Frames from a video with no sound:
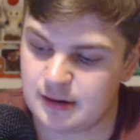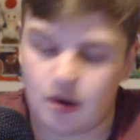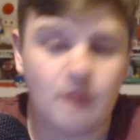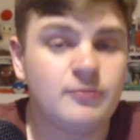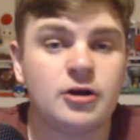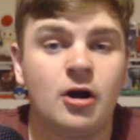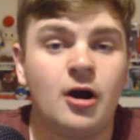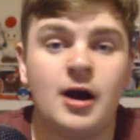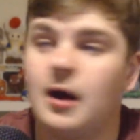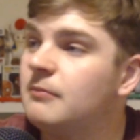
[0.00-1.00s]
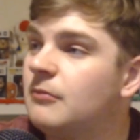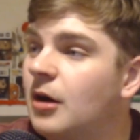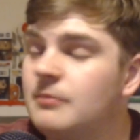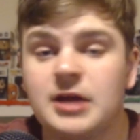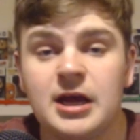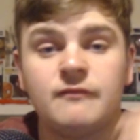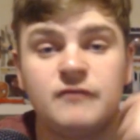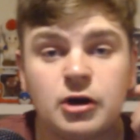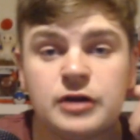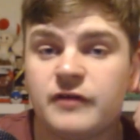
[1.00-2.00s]
I'm
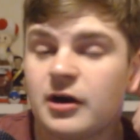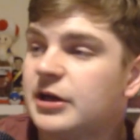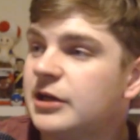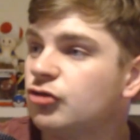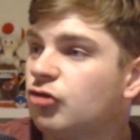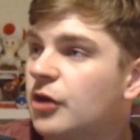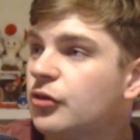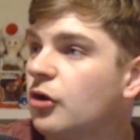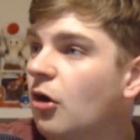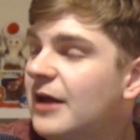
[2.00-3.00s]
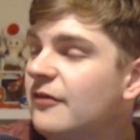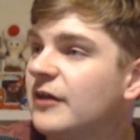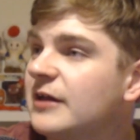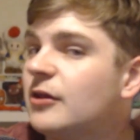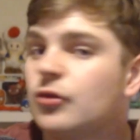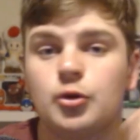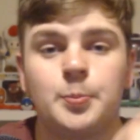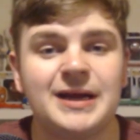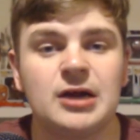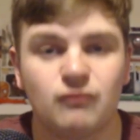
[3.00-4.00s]
very, very interested. I think this
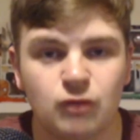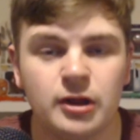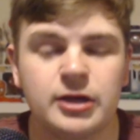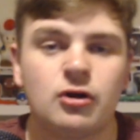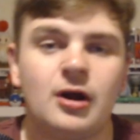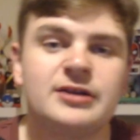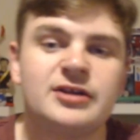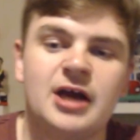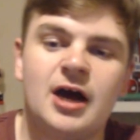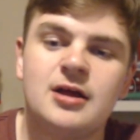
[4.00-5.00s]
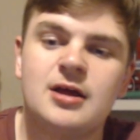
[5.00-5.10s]
could be a really good idea,